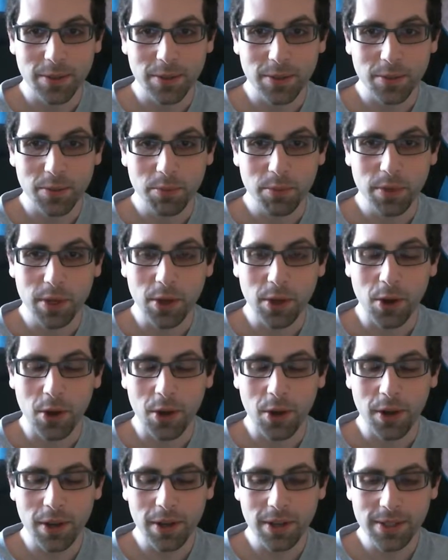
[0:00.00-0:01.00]

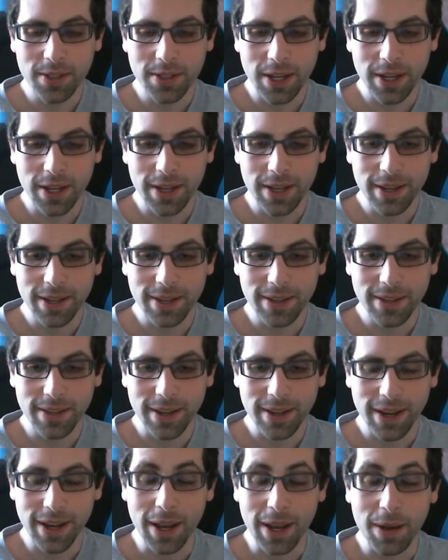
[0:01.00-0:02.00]
because I
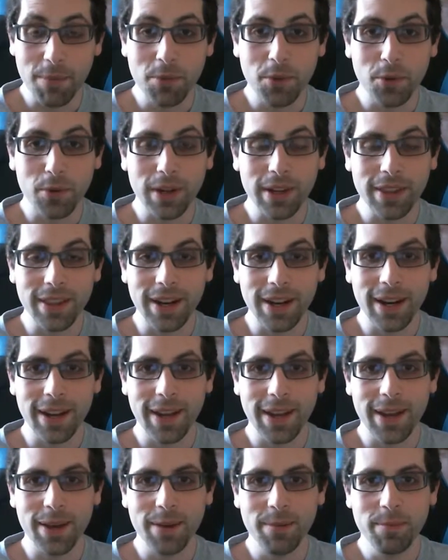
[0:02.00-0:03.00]
am the way that I
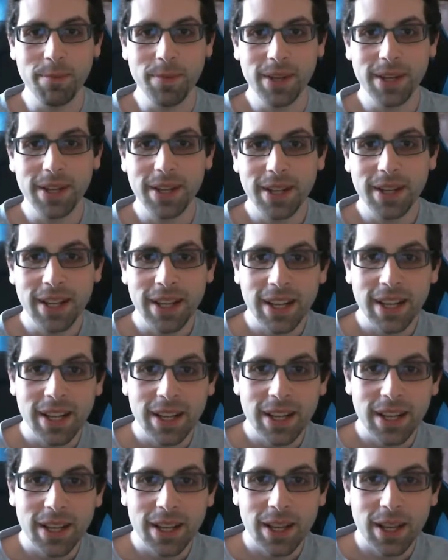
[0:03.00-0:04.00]
am,
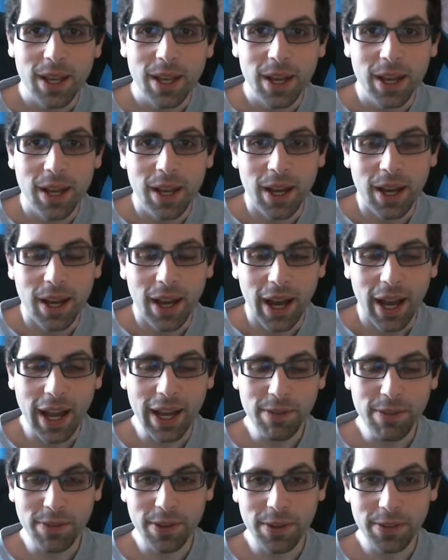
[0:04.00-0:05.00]
I
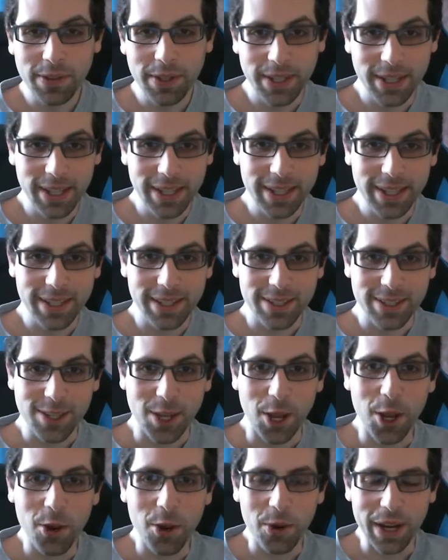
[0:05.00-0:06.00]
felt the need
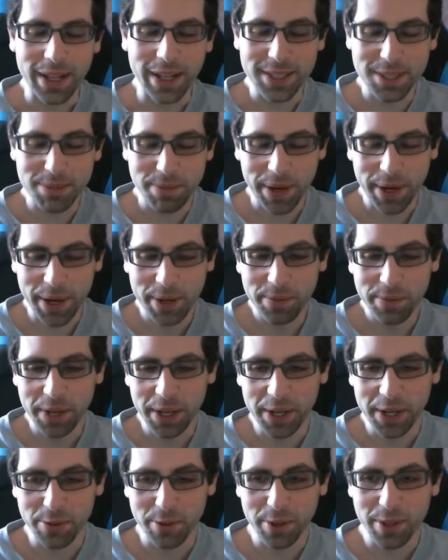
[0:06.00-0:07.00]
to
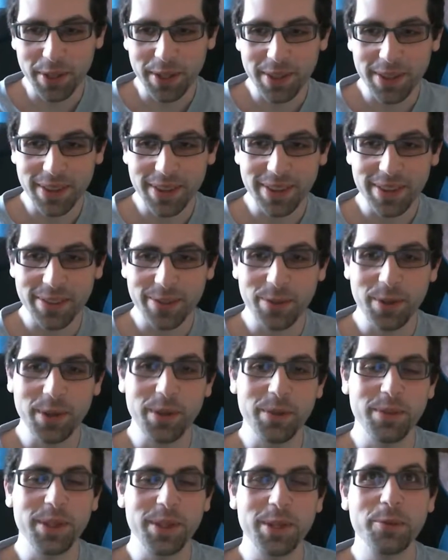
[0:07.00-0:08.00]
experiment with one
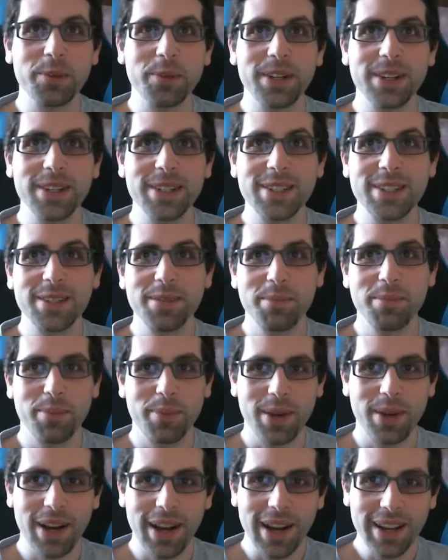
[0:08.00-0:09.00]
of the worst
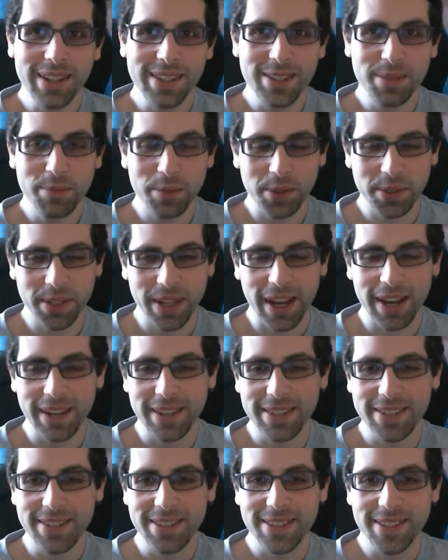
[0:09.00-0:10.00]
possible
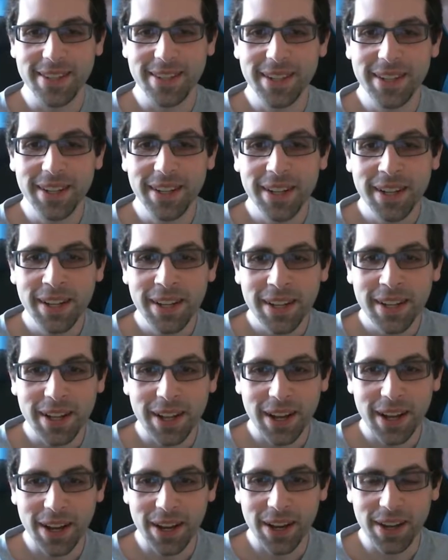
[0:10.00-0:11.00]
decks
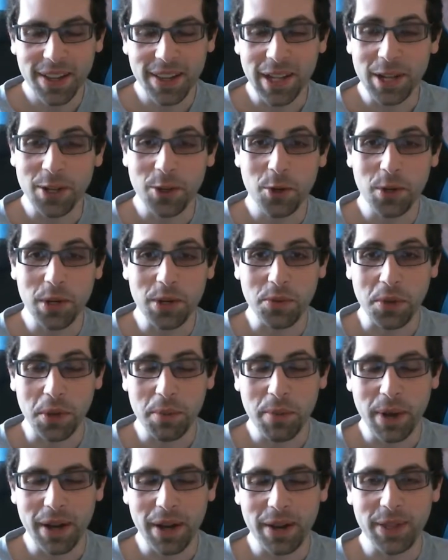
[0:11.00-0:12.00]
that could have come
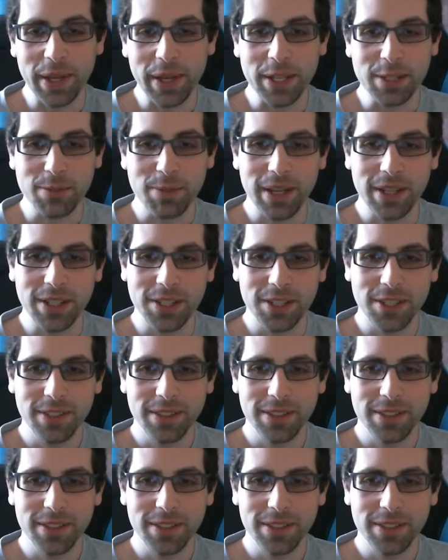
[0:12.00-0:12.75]
out of the expansion,